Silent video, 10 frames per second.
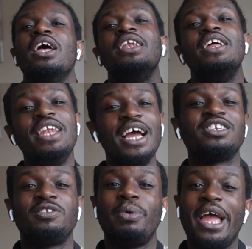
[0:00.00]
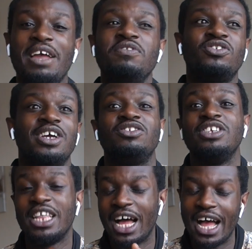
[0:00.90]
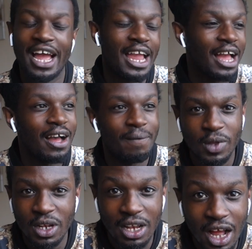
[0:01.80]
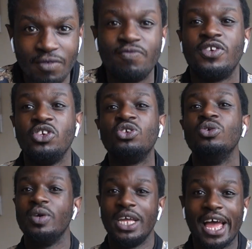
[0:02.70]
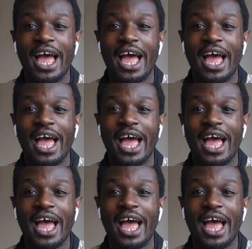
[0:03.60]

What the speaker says: The next behavior strategy that I love to do,